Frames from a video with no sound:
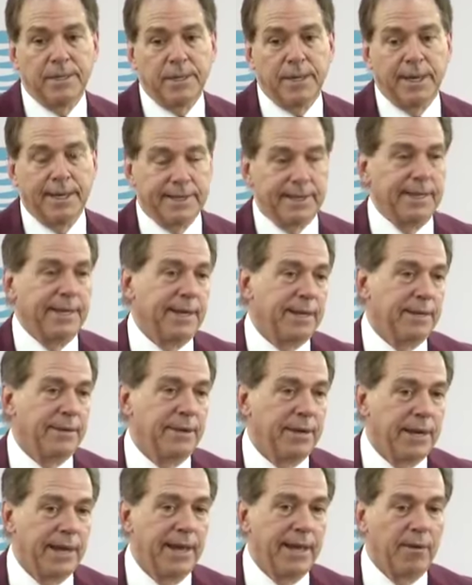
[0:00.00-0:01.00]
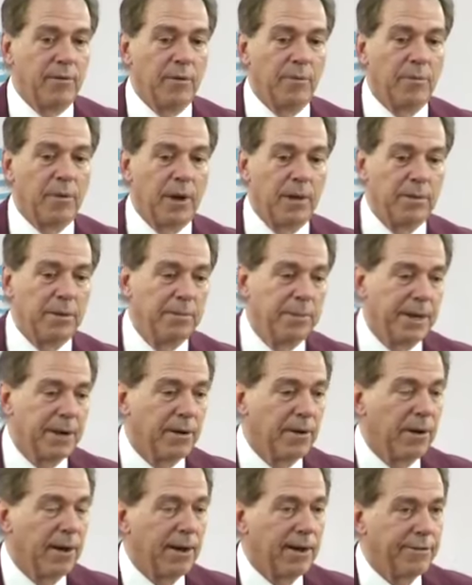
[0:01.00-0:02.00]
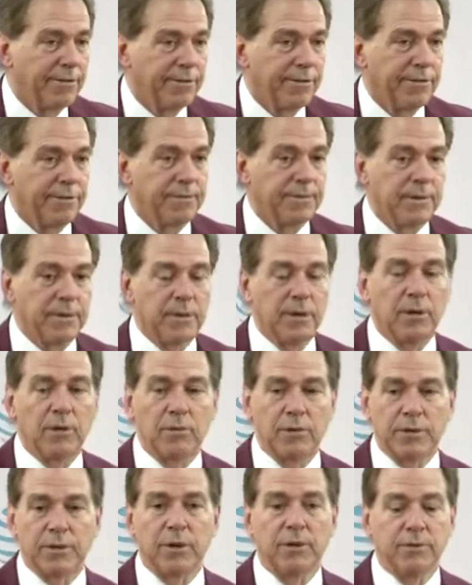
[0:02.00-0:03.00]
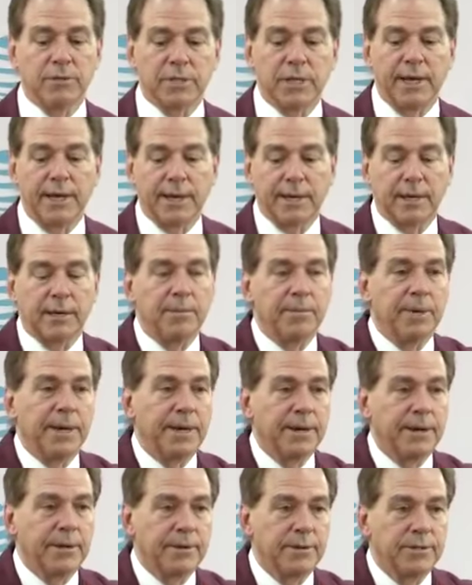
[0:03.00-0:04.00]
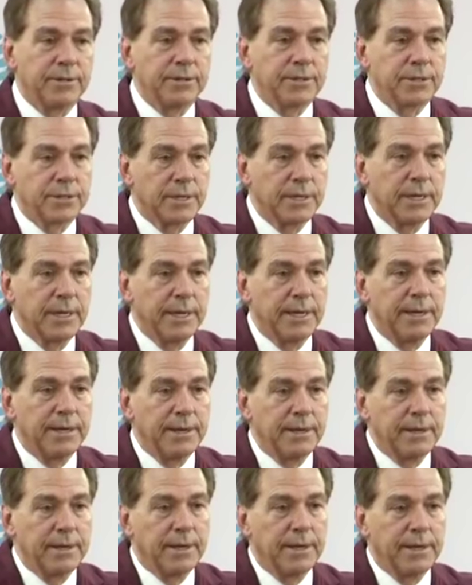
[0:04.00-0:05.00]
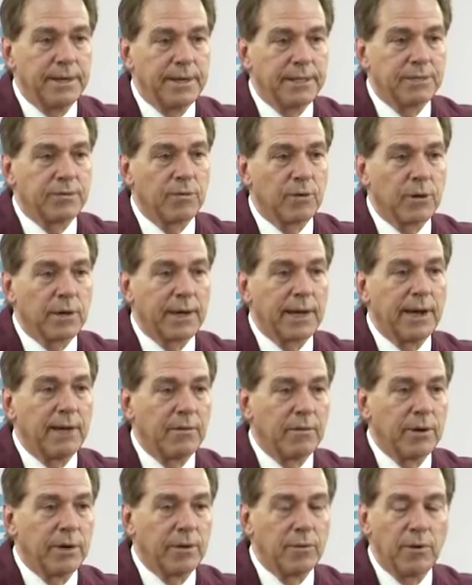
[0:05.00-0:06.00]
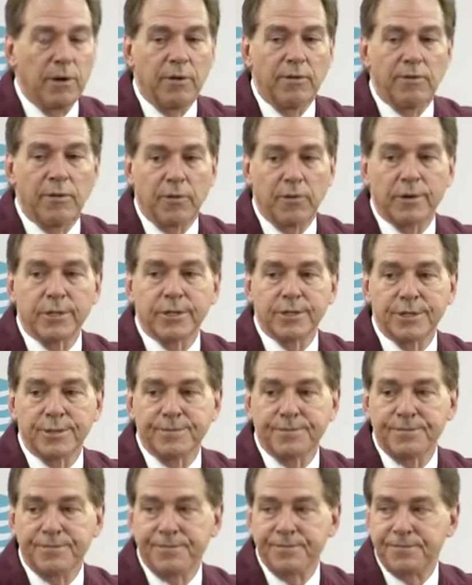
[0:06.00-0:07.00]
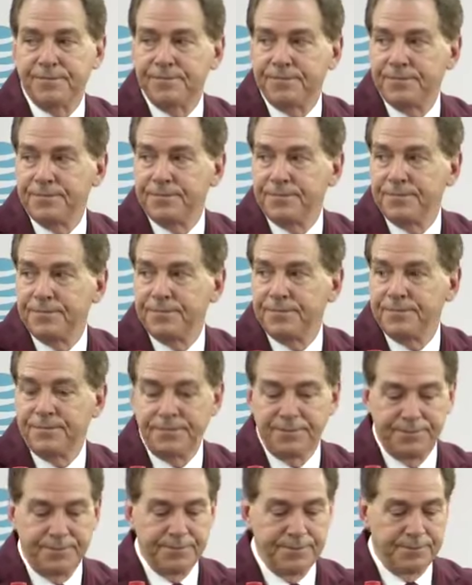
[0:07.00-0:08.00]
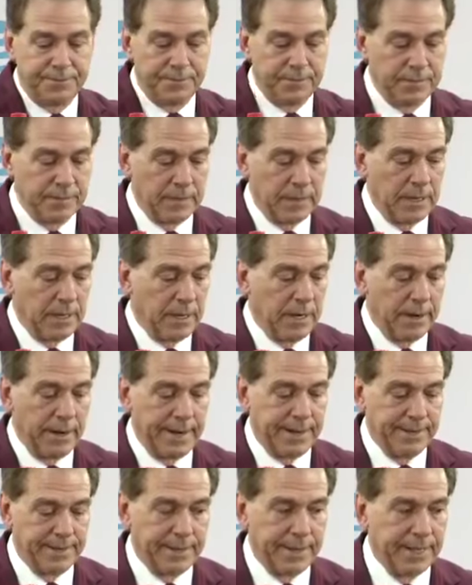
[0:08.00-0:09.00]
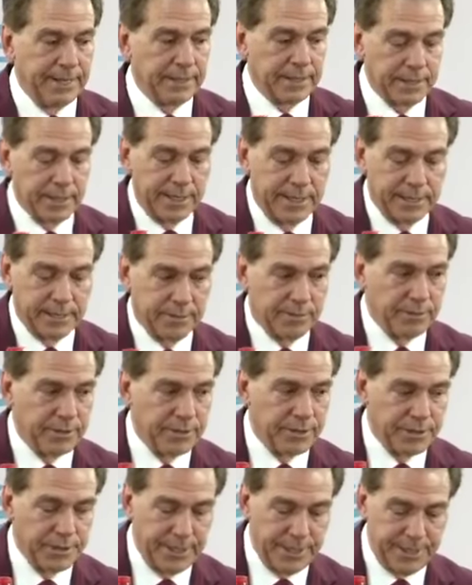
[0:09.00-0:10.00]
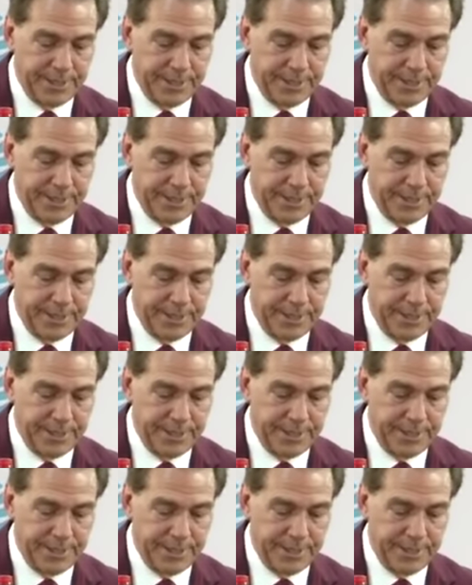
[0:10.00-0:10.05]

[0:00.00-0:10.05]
at the end of the day, we're probably better off, you know, with those kind of competitors, and uh, that's worked out really well for us. Okay. Coach, that's all we got. All right. Thanks, guys. Appreciate